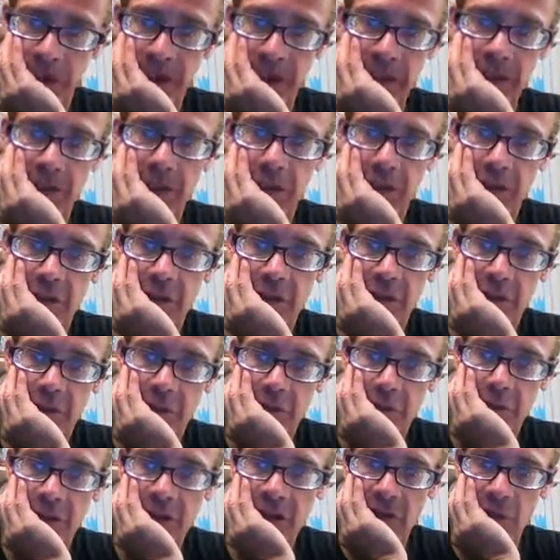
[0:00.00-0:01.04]
butt
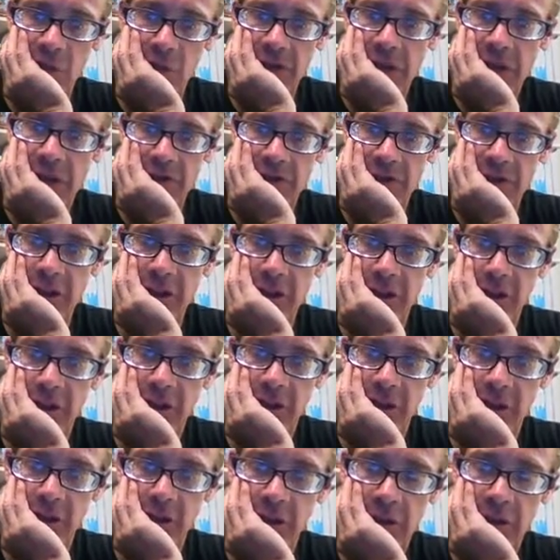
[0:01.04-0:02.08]
by the wayside.